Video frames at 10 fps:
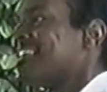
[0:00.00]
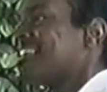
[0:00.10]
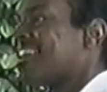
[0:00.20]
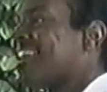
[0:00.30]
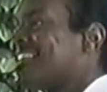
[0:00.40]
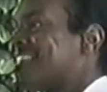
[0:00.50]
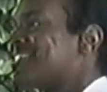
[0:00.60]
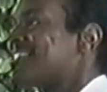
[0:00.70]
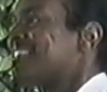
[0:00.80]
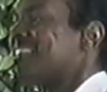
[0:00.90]
college.
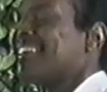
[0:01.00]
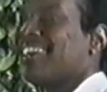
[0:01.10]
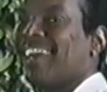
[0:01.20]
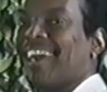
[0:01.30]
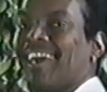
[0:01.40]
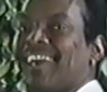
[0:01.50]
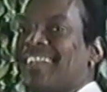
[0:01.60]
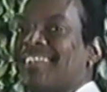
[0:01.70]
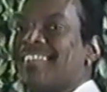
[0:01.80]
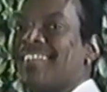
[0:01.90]
Mm -hmm.
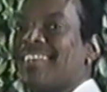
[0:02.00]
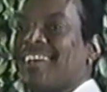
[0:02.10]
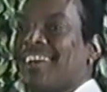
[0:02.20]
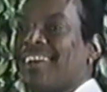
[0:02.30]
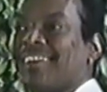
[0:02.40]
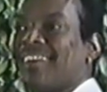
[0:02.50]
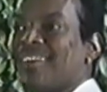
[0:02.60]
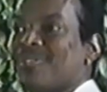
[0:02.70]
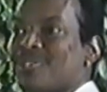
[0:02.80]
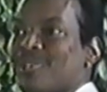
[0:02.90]
And uh,
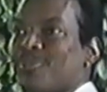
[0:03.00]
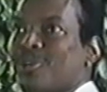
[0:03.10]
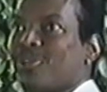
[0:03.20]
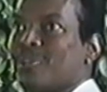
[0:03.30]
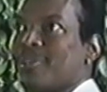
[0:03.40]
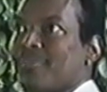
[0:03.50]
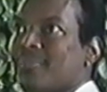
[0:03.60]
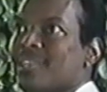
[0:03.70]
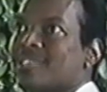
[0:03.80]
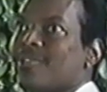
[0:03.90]
it, was, it would only be a
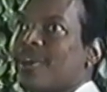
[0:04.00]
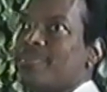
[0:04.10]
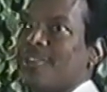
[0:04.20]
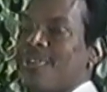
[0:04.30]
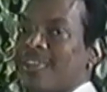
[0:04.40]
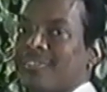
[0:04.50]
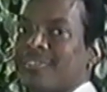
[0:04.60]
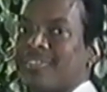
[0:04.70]
month, so I'd be going,